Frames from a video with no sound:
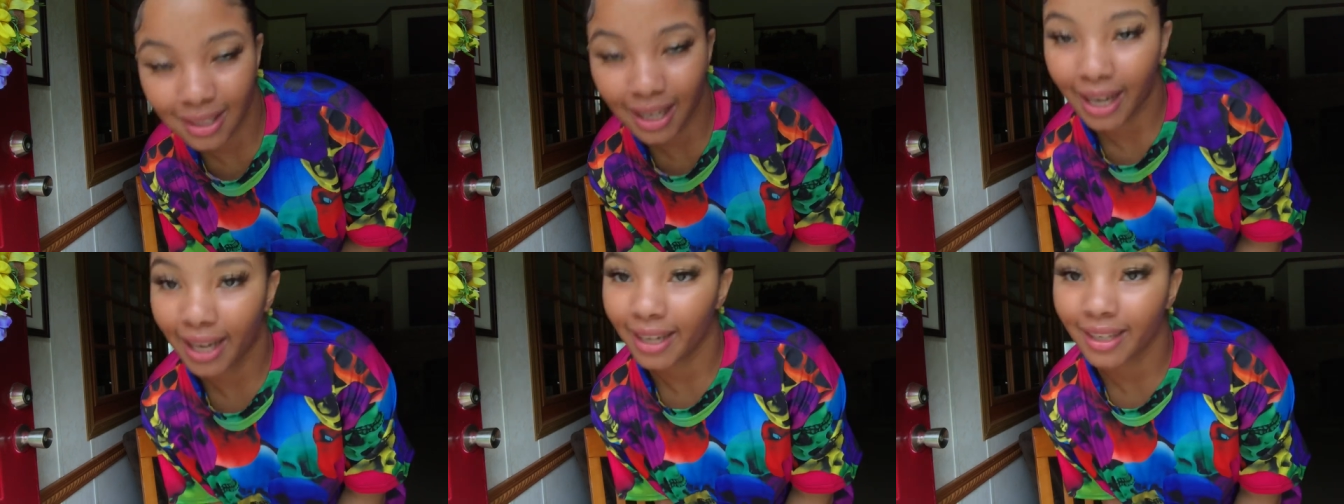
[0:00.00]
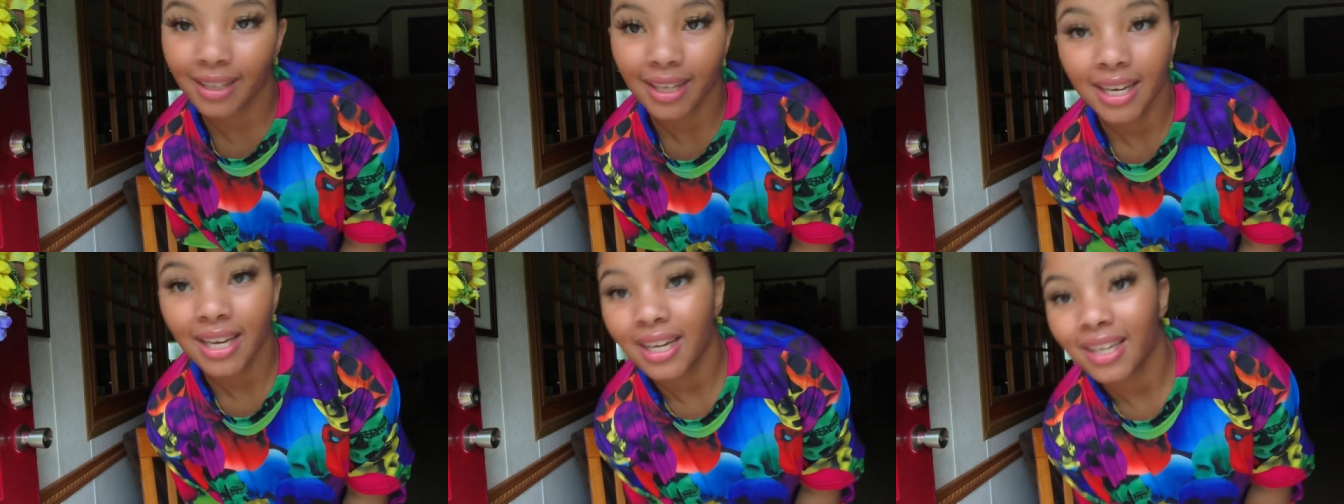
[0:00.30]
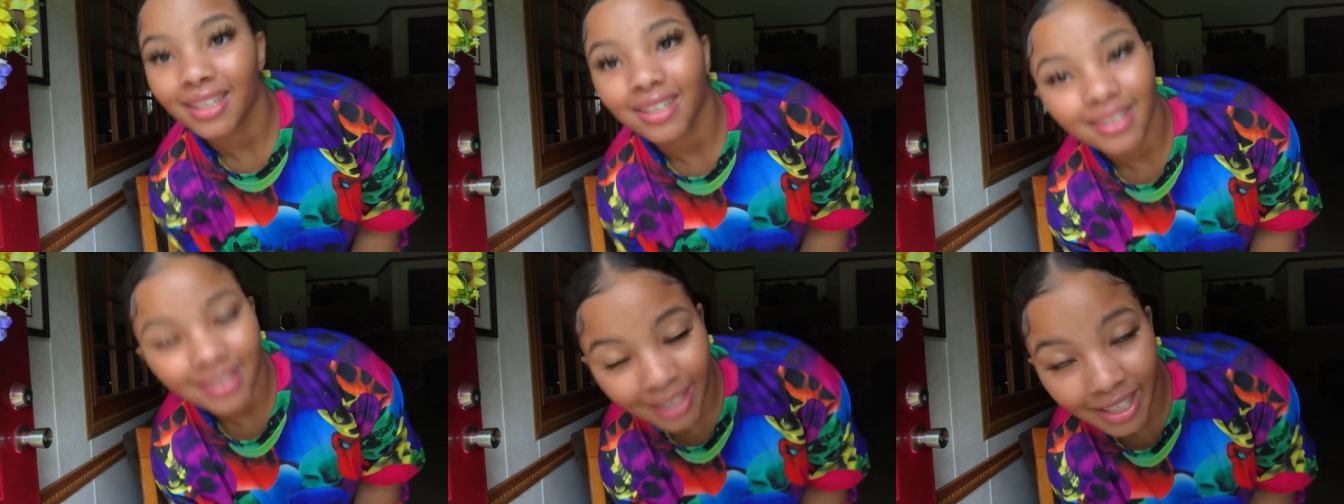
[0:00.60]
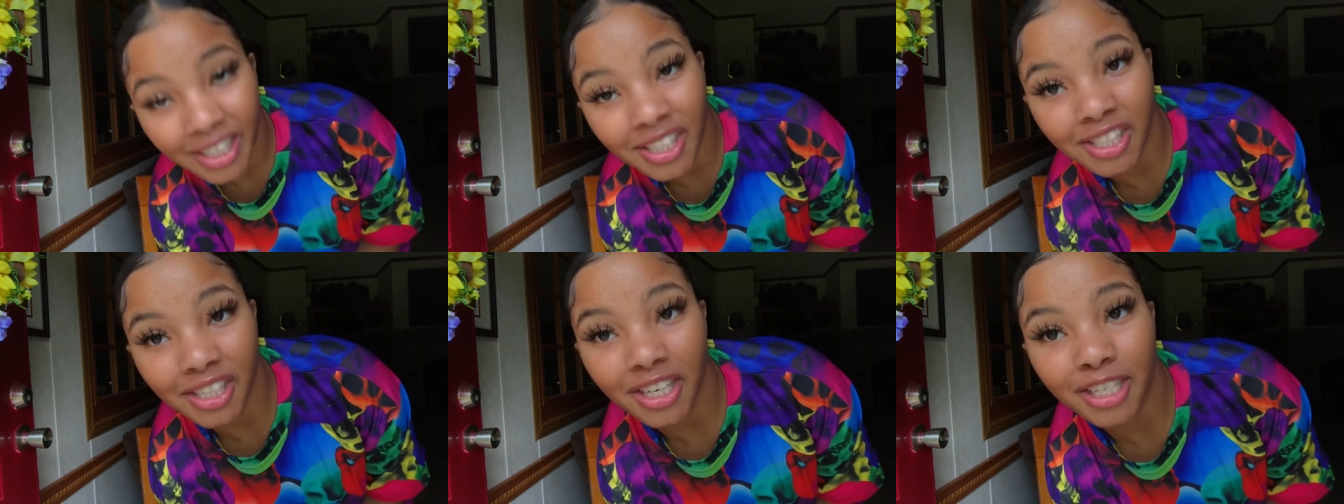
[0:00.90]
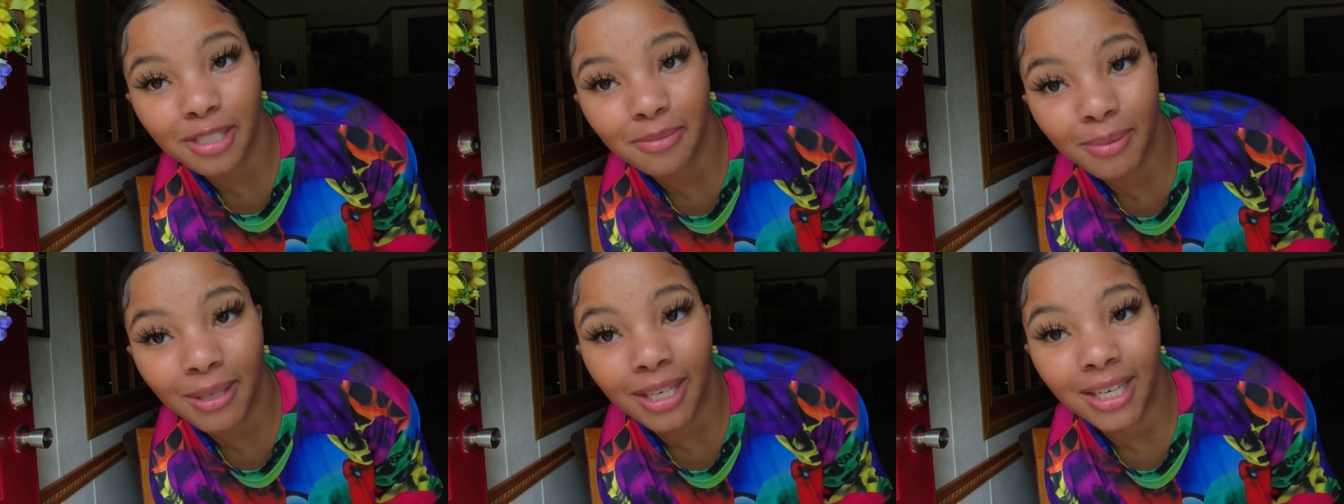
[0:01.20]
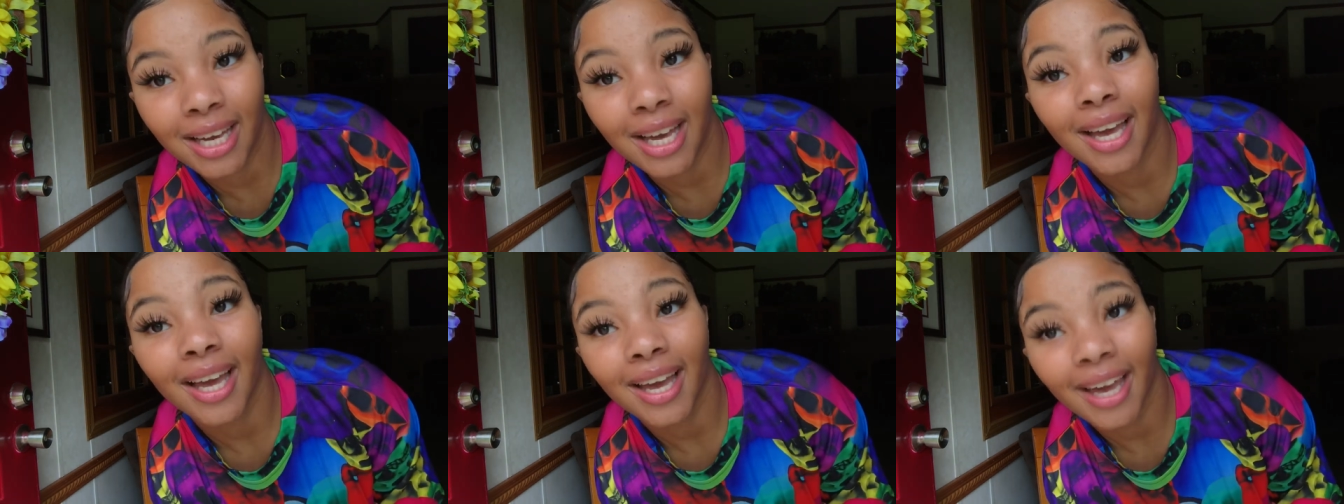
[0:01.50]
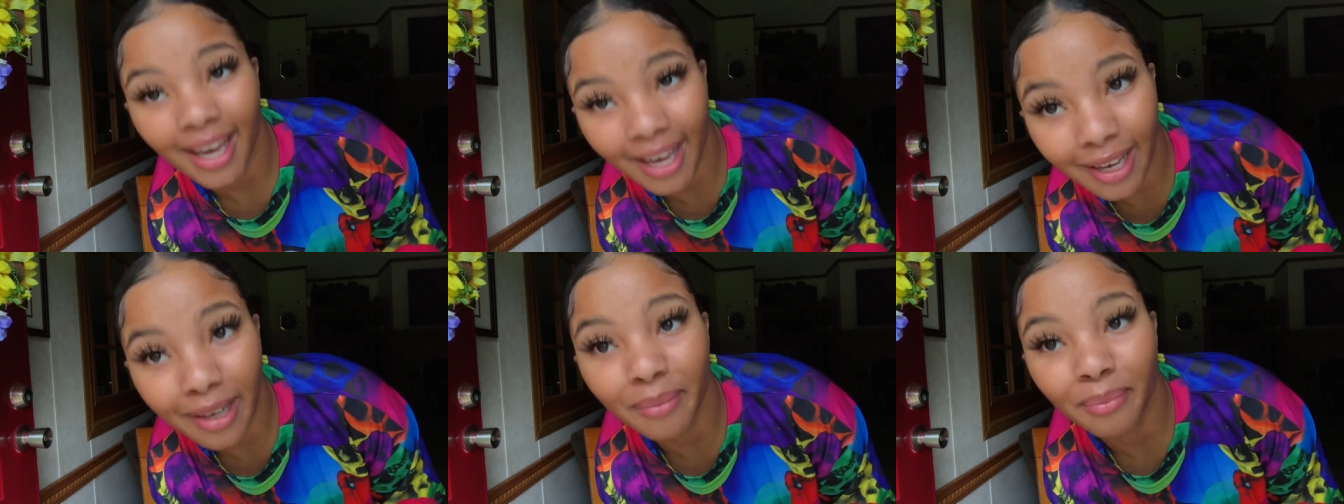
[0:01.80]
Like, their shirts be
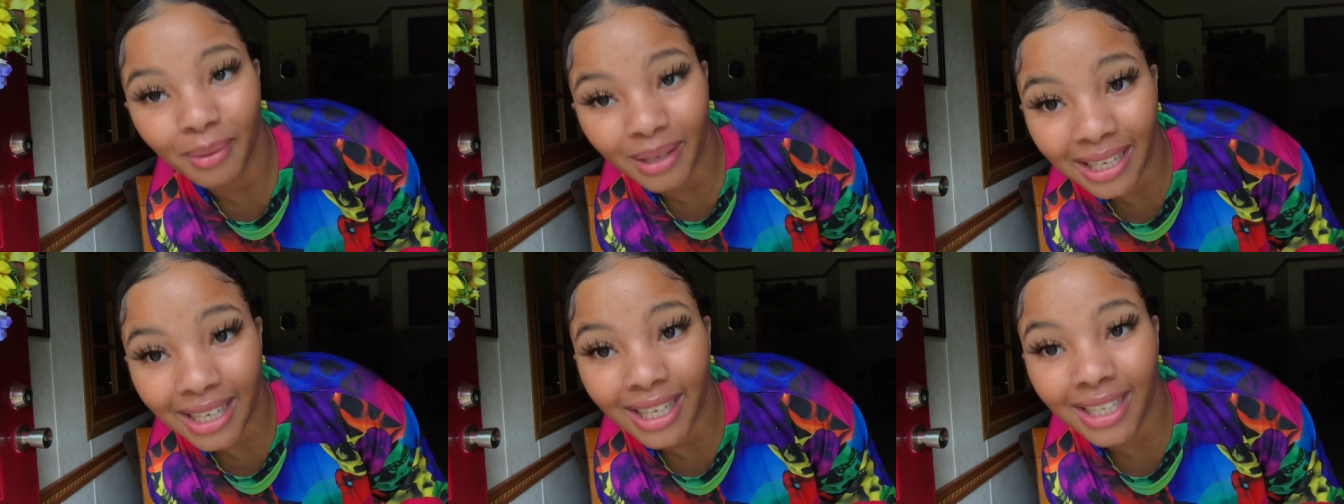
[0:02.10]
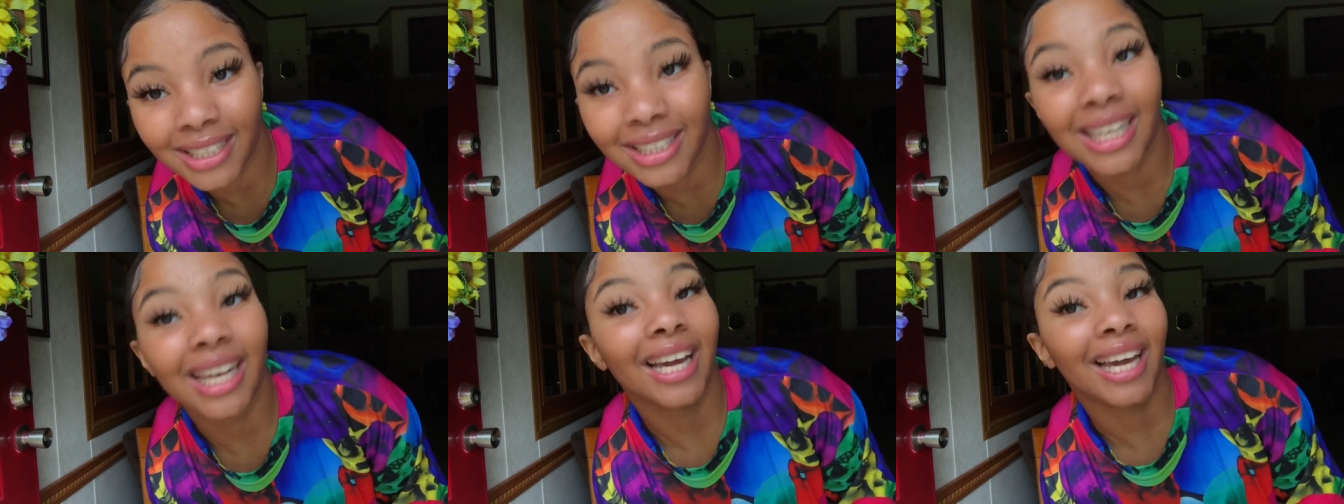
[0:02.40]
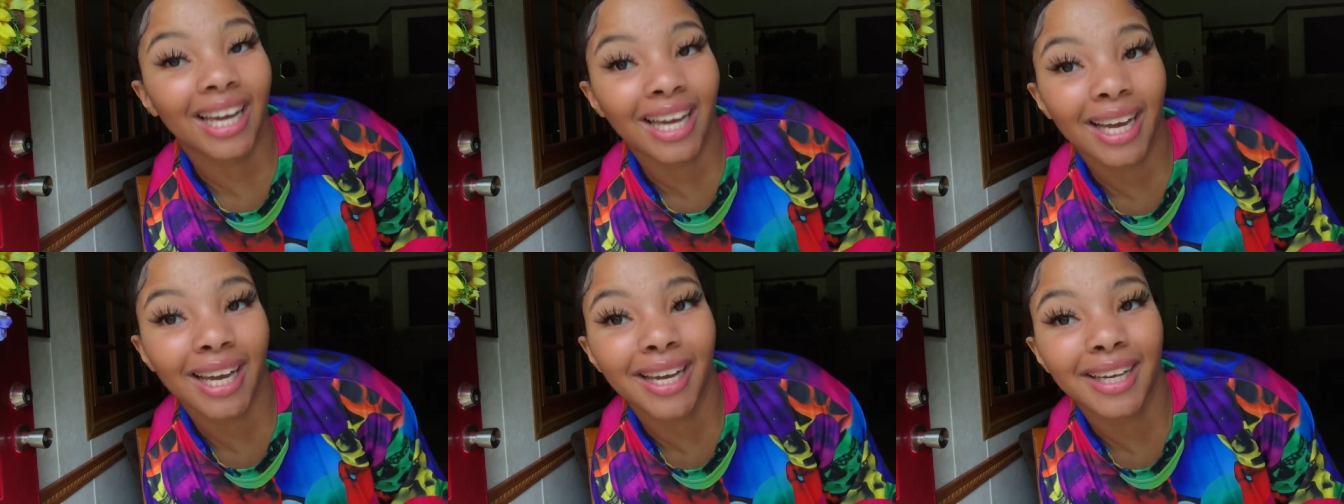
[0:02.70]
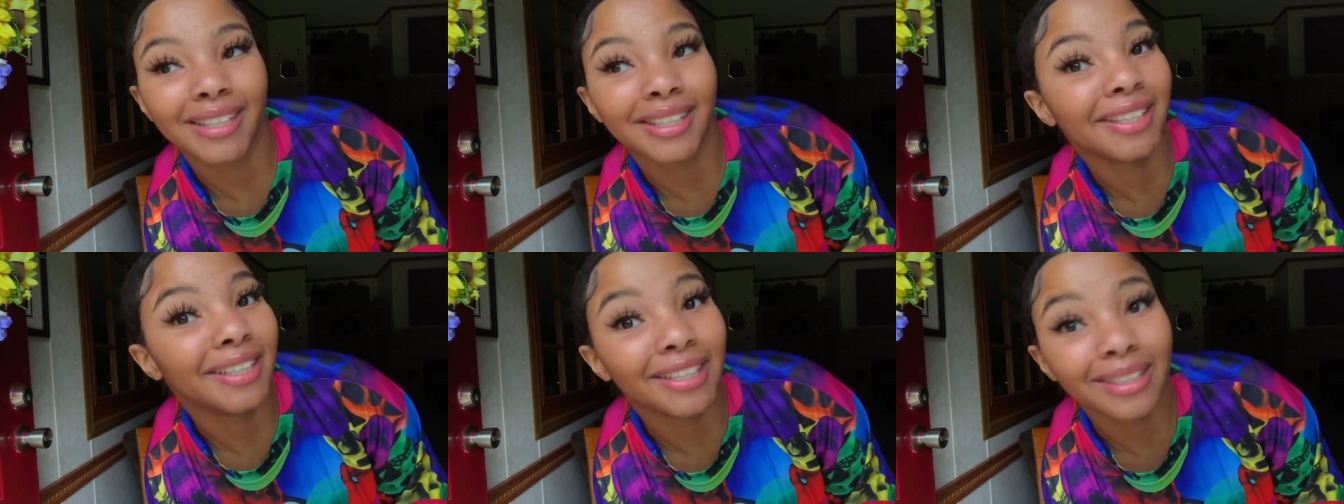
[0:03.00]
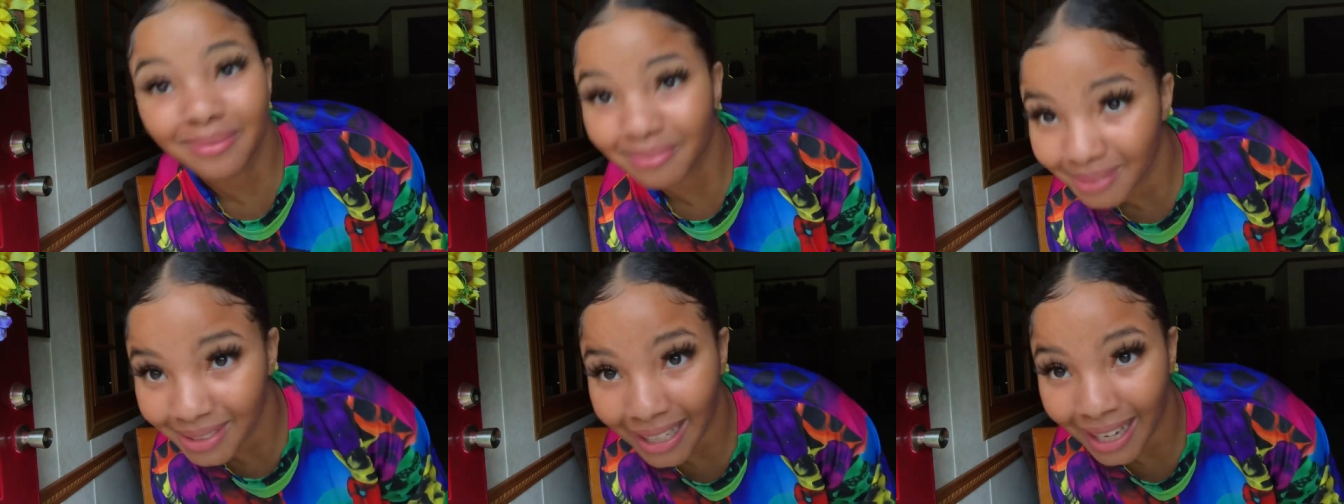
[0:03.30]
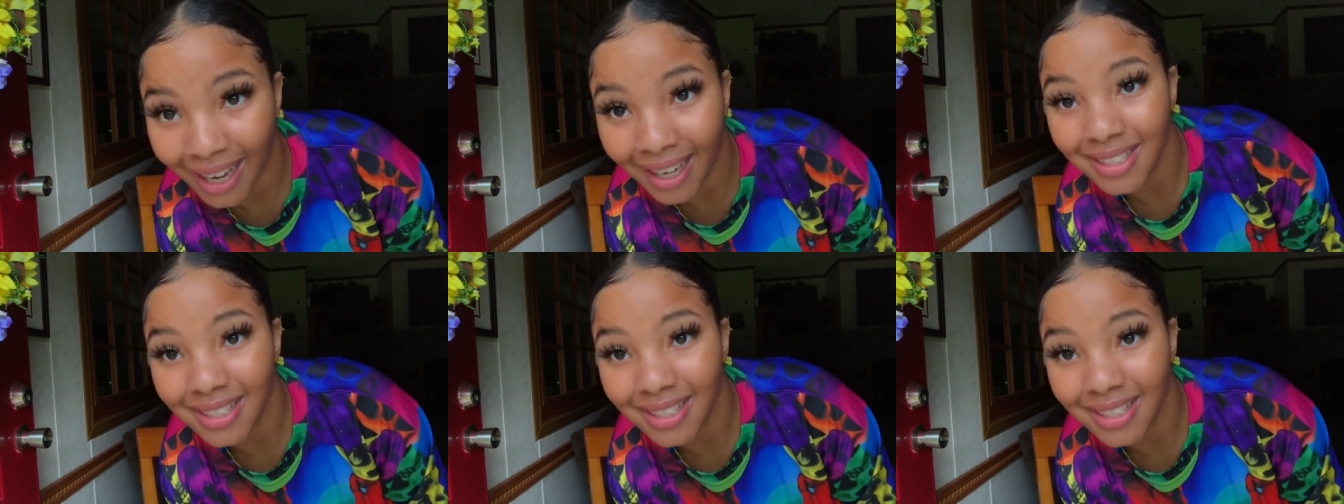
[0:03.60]
hecka big. And, um, yeah.